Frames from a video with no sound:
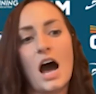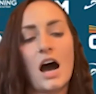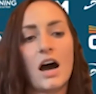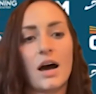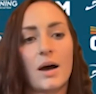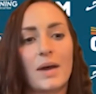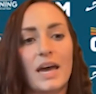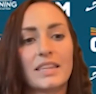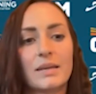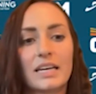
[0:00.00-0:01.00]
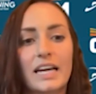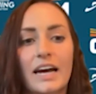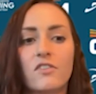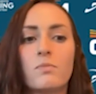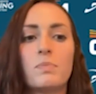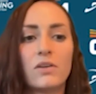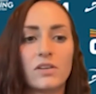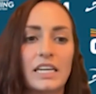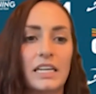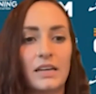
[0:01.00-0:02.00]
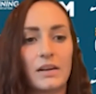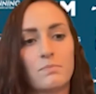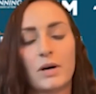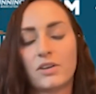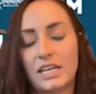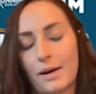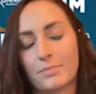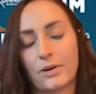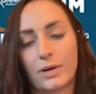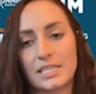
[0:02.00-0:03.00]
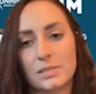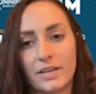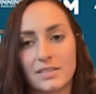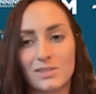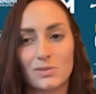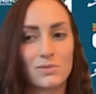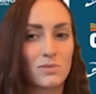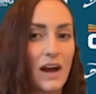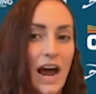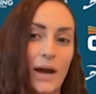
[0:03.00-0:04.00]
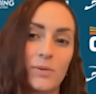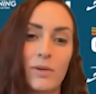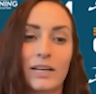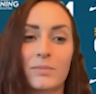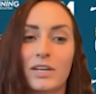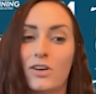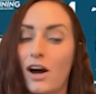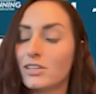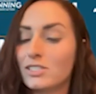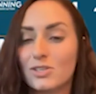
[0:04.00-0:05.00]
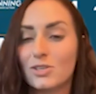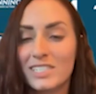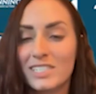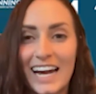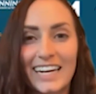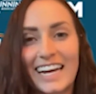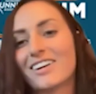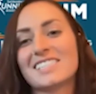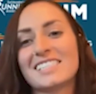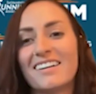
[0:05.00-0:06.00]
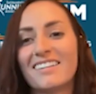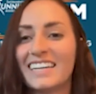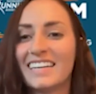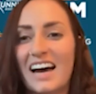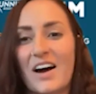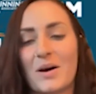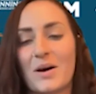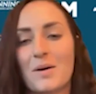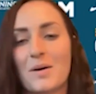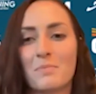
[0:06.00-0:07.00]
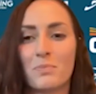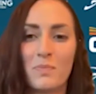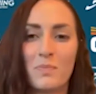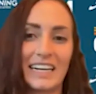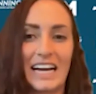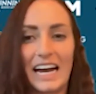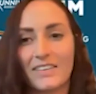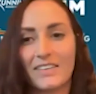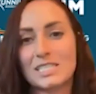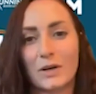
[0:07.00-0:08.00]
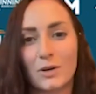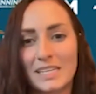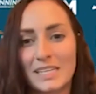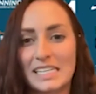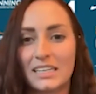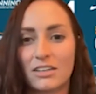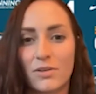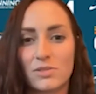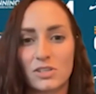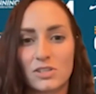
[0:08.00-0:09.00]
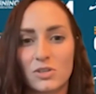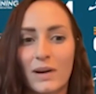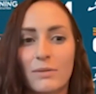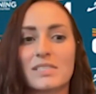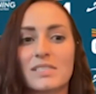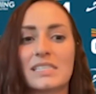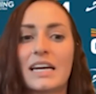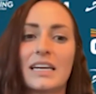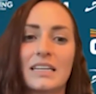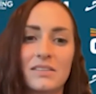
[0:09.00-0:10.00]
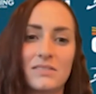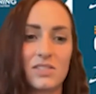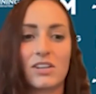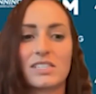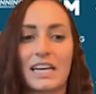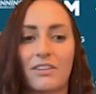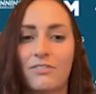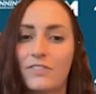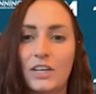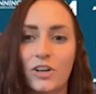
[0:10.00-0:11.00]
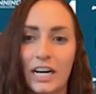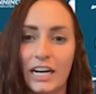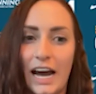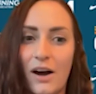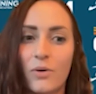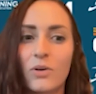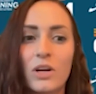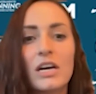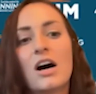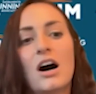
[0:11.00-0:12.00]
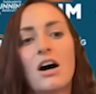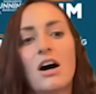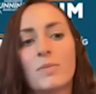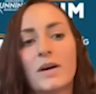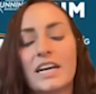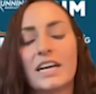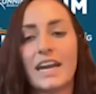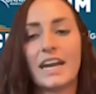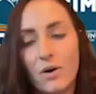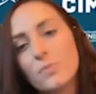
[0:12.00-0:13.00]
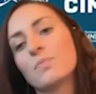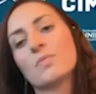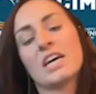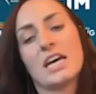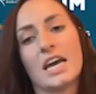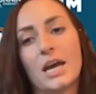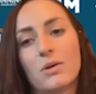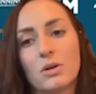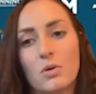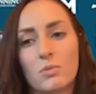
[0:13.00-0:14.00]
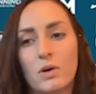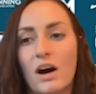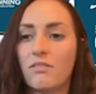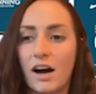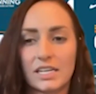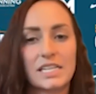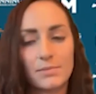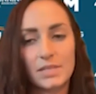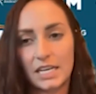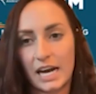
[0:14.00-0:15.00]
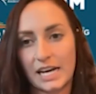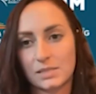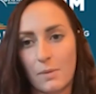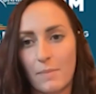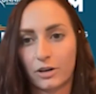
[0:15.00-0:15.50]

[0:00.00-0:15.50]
And then kind of building up that race plan. So I would recommend not to do a diet carouseling, and kind of experimenting closer to, I would say, start to kind of figure it out a little bit now. And a lot of times I get asked about